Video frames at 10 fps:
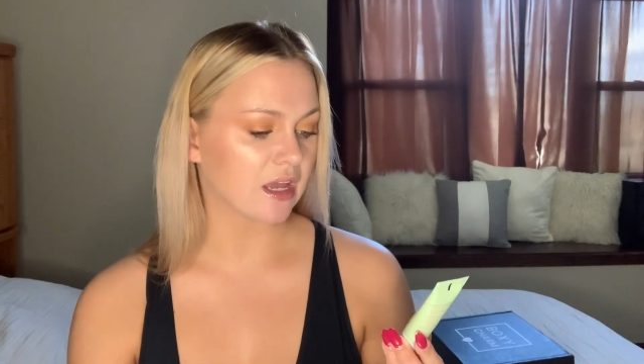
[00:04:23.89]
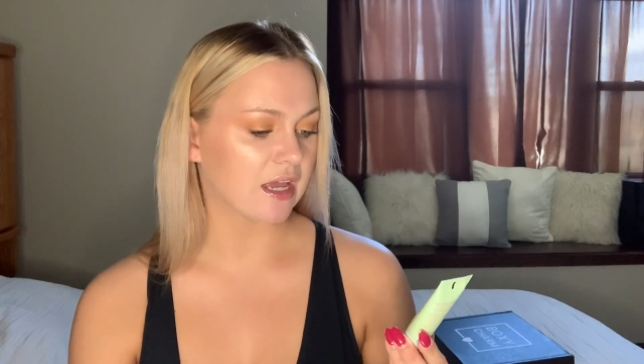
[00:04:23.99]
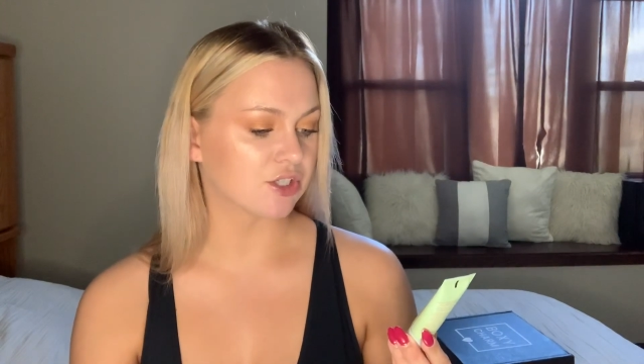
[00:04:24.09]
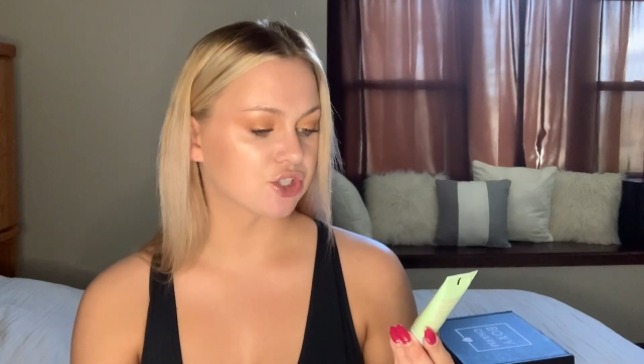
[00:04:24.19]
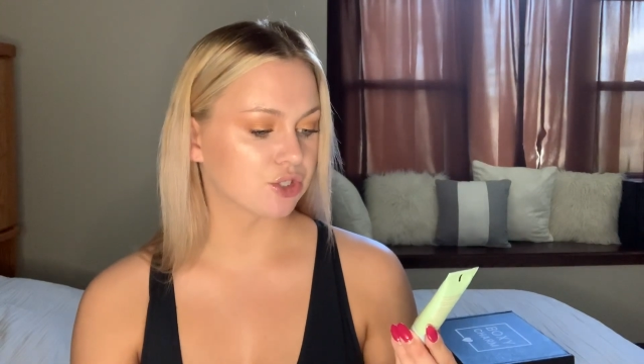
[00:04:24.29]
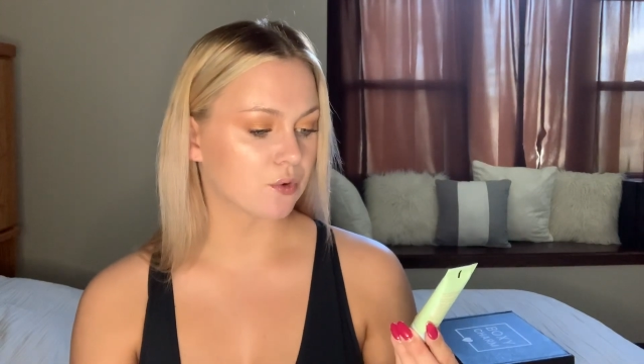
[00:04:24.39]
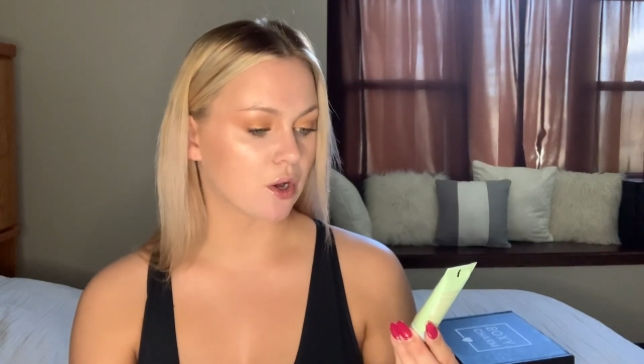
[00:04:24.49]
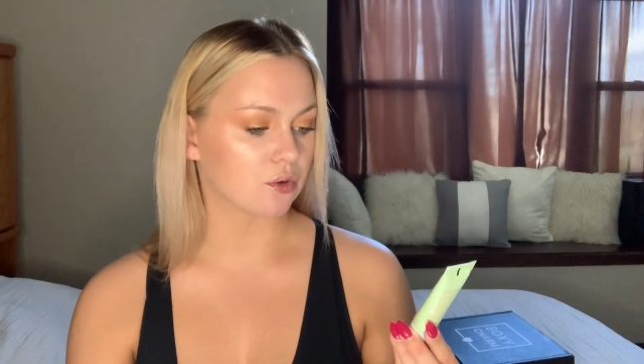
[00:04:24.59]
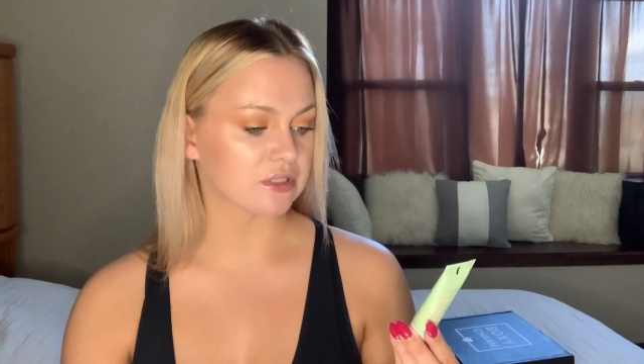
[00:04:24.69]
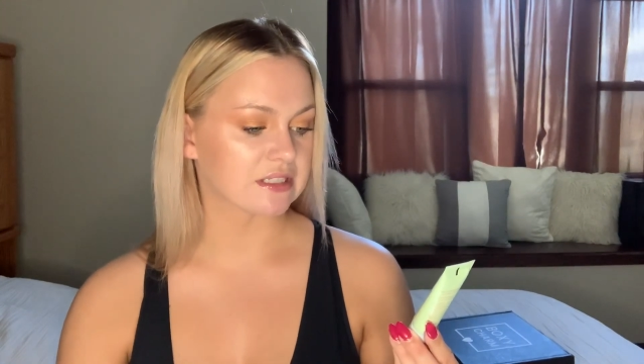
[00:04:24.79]

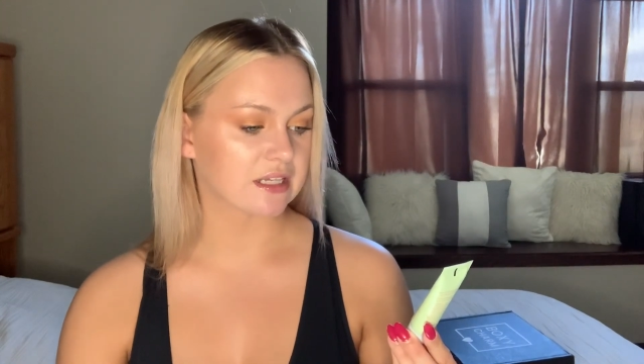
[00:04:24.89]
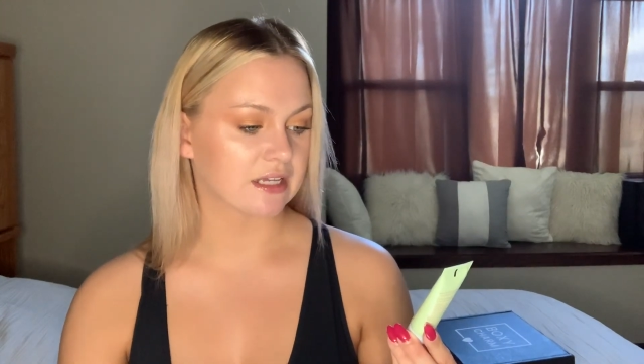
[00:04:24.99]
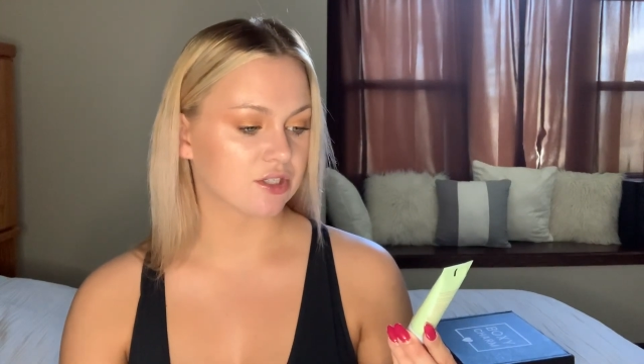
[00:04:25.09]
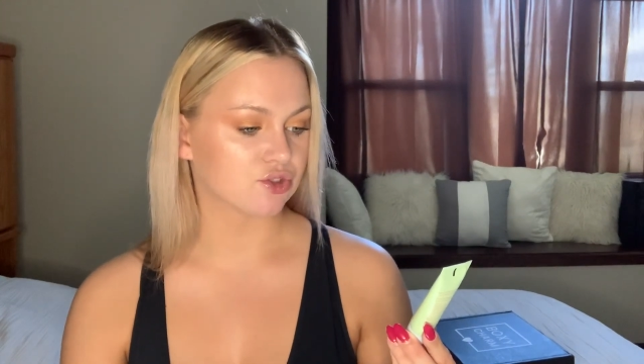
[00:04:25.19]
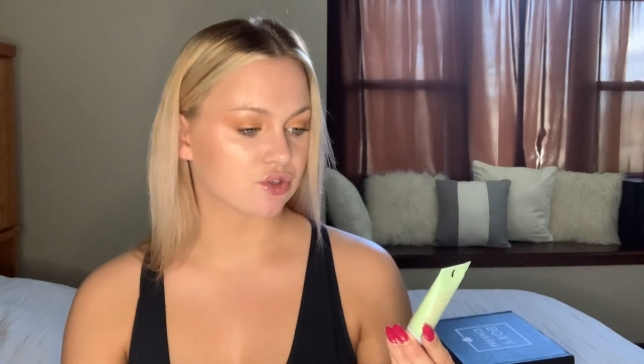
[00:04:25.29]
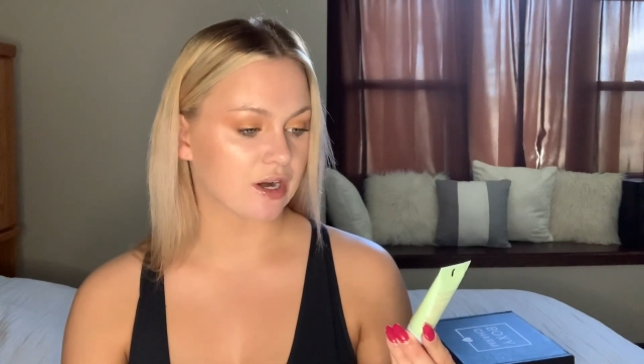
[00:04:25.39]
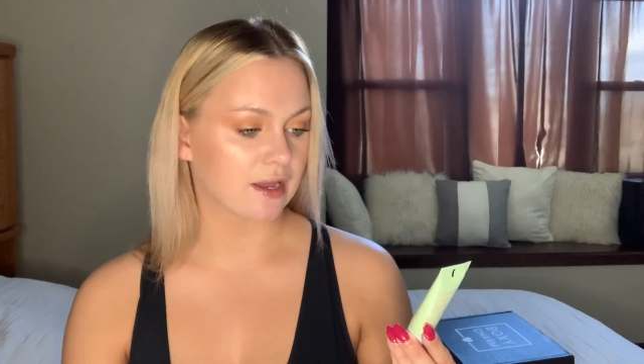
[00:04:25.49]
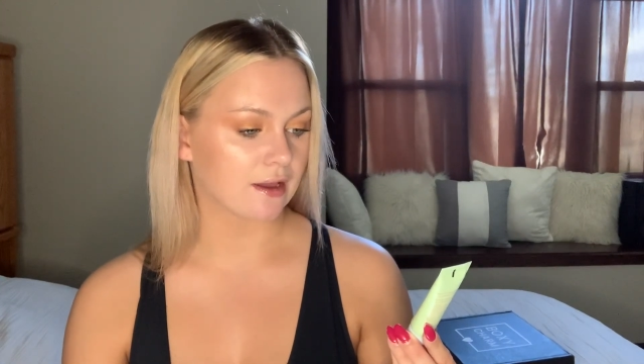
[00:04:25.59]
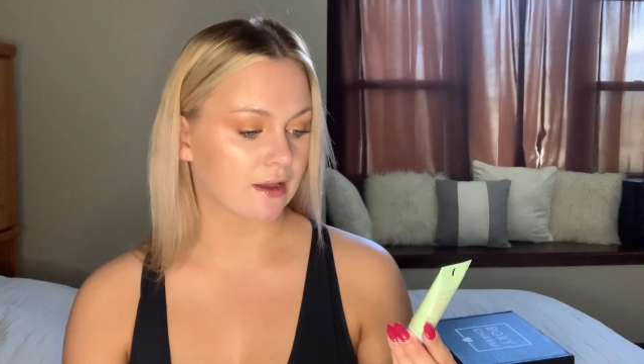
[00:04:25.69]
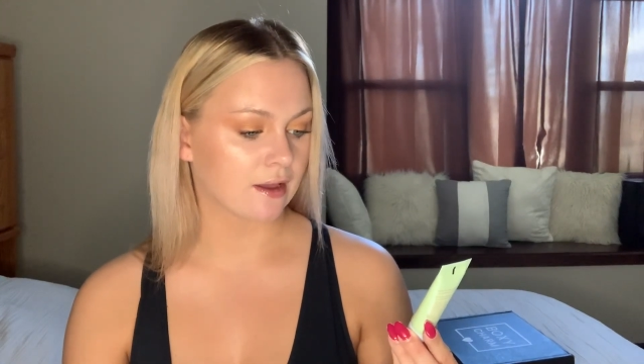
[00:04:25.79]
H2O Skin
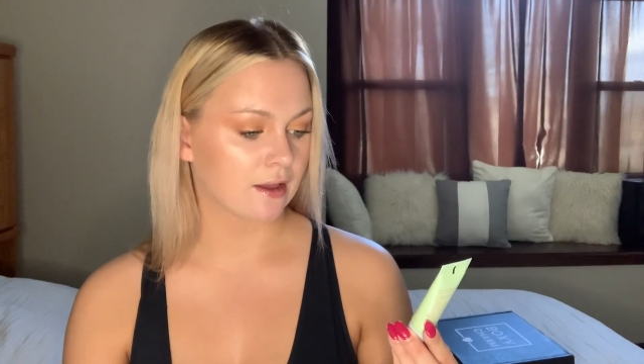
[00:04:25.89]
Drink